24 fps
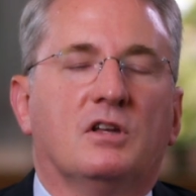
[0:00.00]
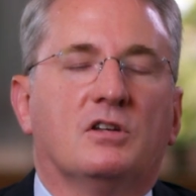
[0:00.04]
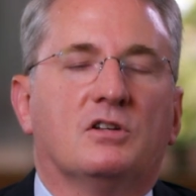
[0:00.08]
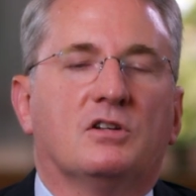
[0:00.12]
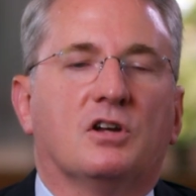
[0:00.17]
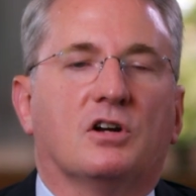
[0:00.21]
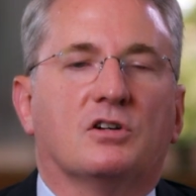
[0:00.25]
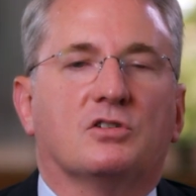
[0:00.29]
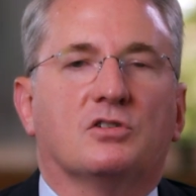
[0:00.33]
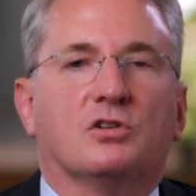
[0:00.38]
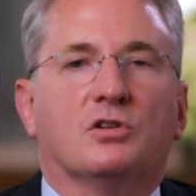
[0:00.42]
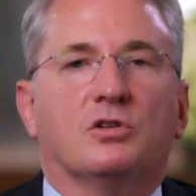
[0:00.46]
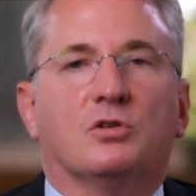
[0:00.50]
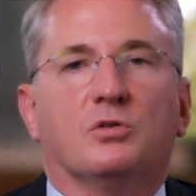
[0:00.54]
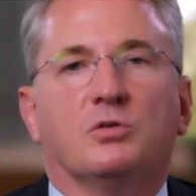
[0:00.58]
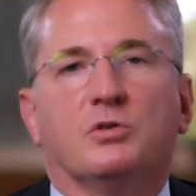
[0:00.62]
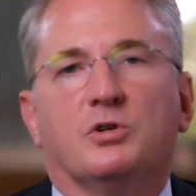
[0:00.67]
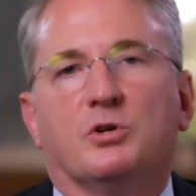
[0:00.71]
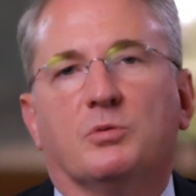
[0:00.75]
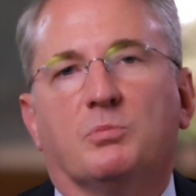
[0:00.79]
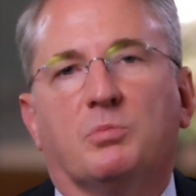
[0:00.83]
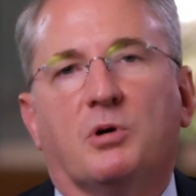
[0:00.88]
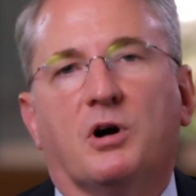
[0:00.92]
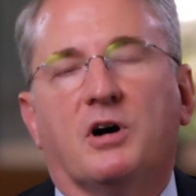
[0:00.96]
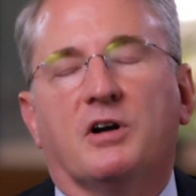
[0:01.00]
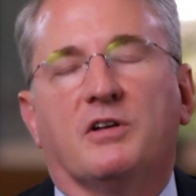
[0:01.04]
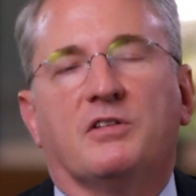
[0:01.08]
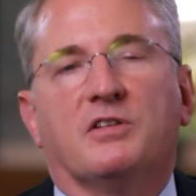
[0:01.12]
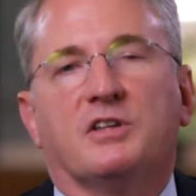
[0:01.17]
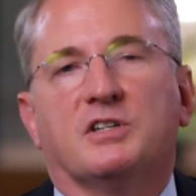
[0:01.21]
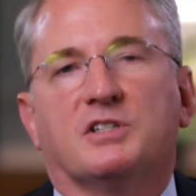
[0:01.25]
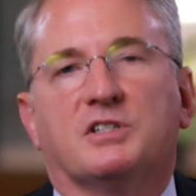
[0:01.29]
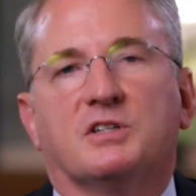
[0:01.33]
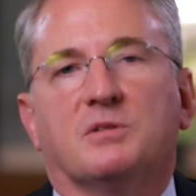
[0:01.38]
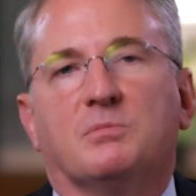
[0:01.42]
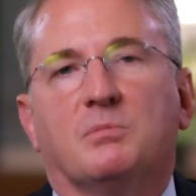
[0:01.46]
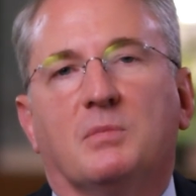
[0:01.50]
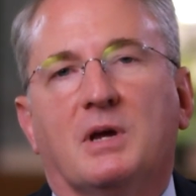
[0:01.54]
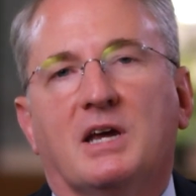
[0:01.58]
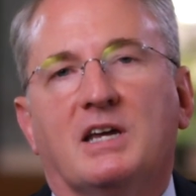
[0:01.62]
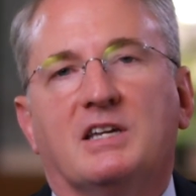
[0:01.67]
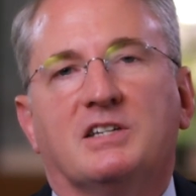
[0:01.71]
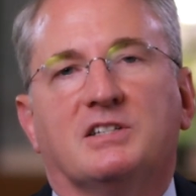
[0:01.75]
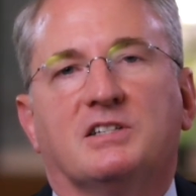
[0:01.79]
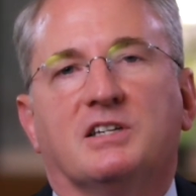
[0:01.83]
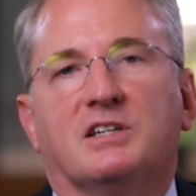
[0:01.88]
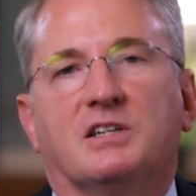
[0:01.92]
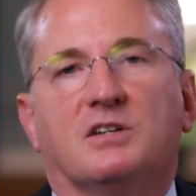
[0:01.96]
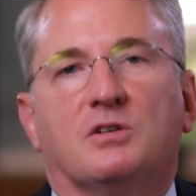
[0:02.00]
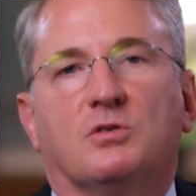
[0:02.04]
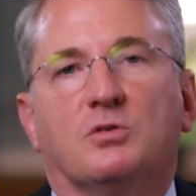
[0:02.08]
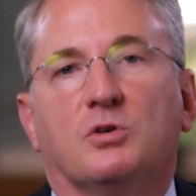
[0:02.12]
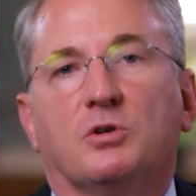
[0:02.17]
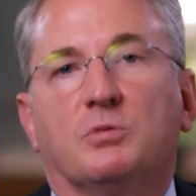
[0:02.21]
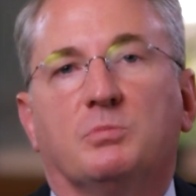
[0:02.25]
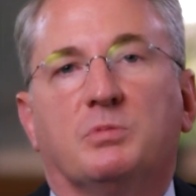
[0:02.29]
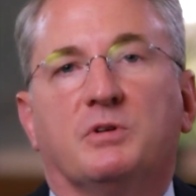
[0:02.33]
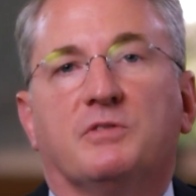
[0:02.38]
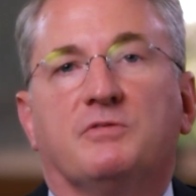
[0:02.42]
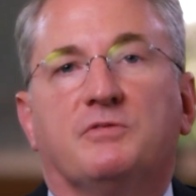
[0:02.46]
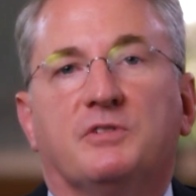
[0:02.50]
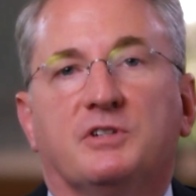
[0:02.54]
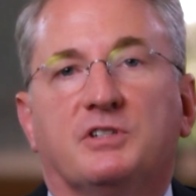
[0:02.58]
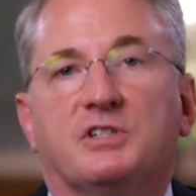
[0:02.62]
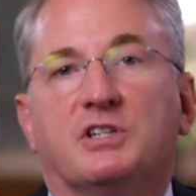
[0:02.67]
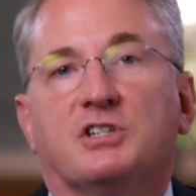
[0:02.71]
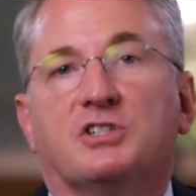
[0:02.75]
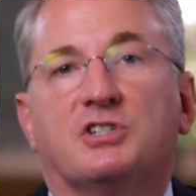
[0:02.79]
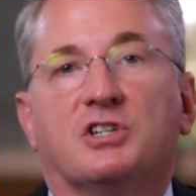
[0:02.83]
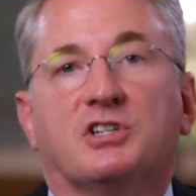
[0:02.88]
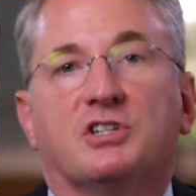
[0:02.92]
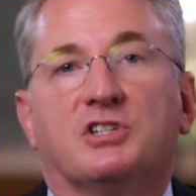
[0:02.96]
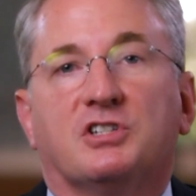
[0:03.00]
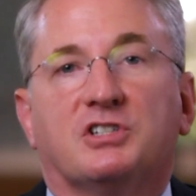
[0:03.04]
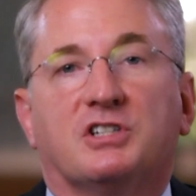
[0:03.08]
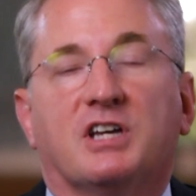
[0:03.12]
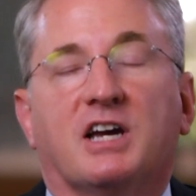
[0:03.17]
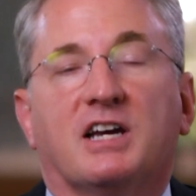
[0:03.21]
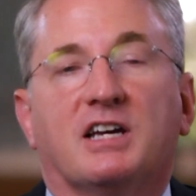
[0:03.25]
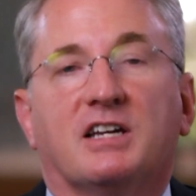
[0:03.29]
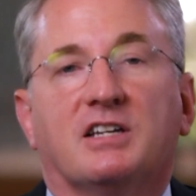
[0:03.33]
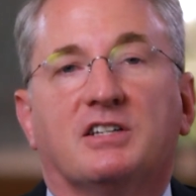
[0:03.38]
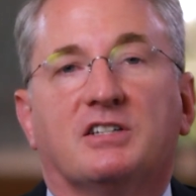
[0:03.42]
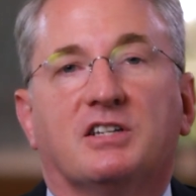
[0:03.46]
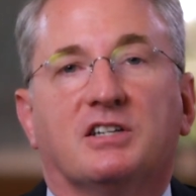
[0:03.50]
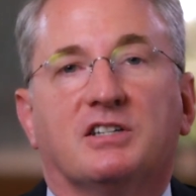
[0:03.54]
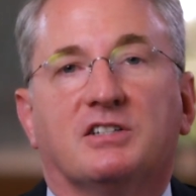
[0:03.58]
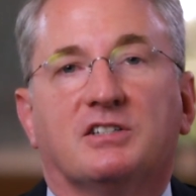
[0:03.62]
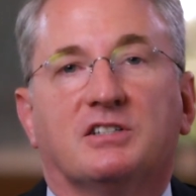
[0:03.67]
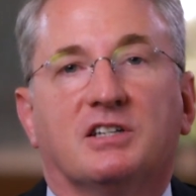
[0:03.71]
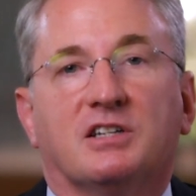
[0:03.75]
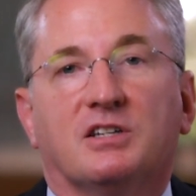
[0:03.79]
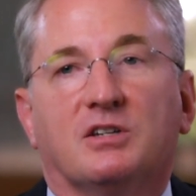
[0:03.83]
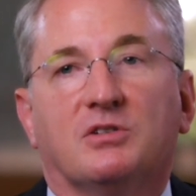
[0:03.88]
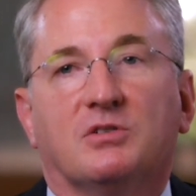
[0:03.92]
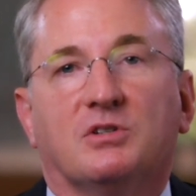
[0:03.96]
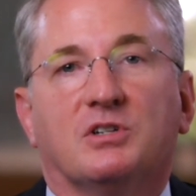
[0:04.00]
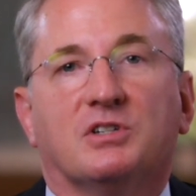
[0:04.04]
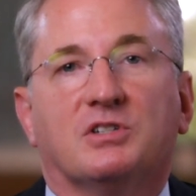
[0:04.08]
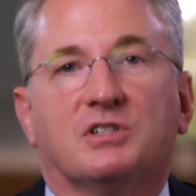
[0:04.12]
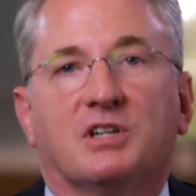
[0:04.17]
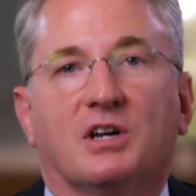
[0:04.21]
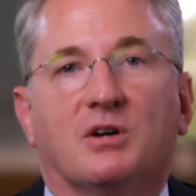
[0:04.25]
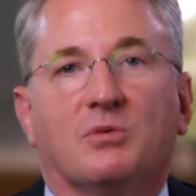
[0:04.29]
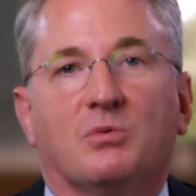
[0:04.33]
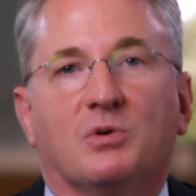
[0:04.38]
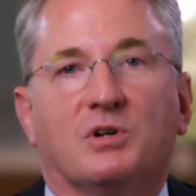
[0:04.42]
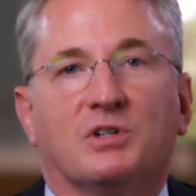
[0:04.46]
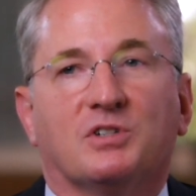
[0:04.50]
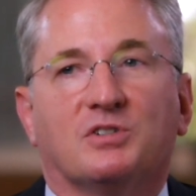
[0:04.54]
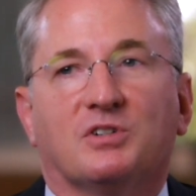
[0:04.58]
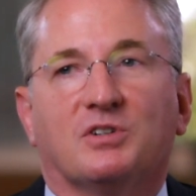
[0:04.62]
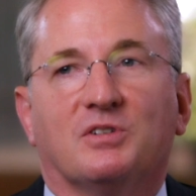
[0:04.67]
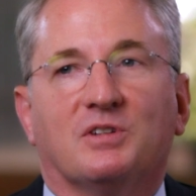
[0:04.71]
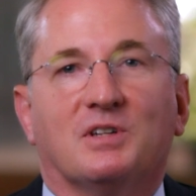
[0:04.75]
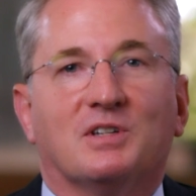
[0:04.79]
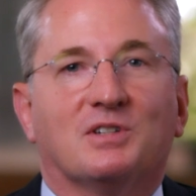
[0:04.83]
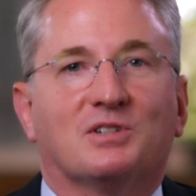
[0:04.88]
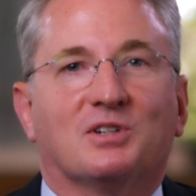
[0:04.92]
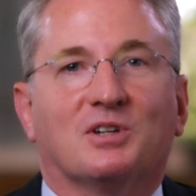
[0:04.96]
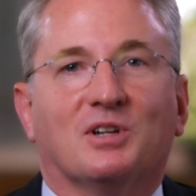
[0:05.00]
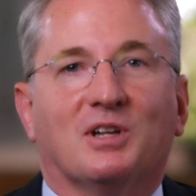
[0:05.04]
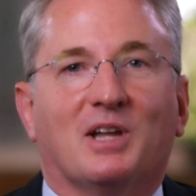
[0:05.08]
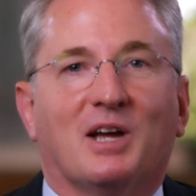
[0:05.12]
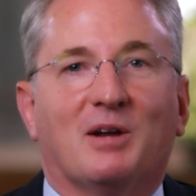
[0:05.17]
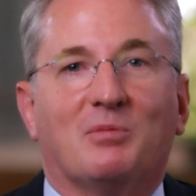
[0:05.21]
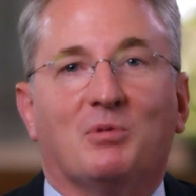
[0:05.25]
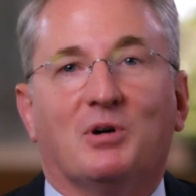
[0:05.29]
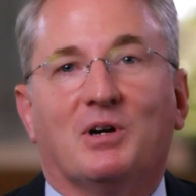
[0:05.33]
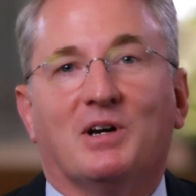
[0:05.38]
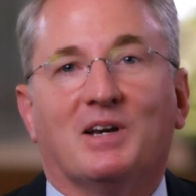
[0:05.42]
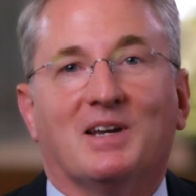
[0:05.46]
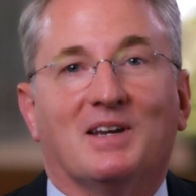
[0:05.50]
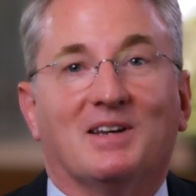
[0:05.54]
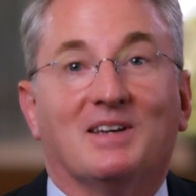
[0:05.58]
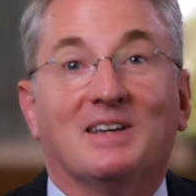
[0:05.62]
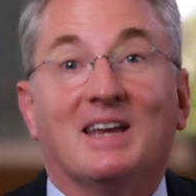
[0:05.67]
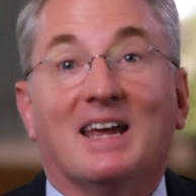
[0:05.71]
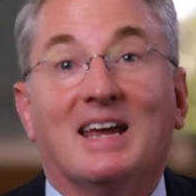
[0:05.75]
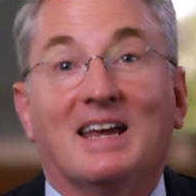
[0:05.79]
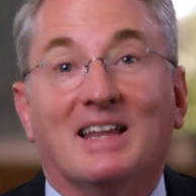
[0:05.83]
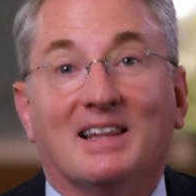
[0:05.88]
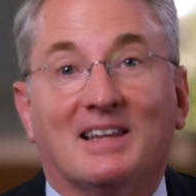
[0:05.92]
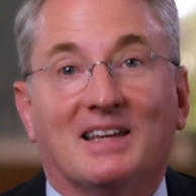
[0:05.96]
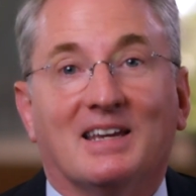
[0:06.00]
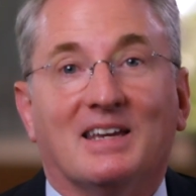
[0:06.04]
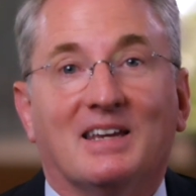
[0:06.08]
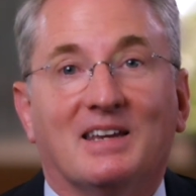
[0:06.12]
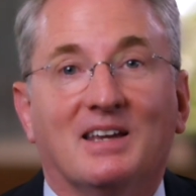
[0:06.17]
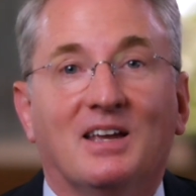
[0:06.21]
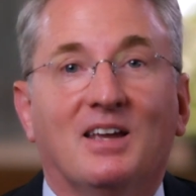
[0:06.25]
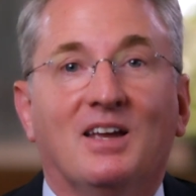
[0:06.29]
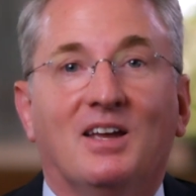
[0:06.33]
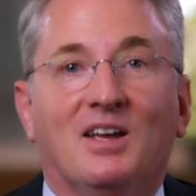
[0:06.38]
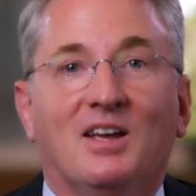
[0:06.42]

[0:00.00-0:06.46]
Dr. Lu, you're part of this amazing group of physician scientists at UT Southwestern that's collaborating daily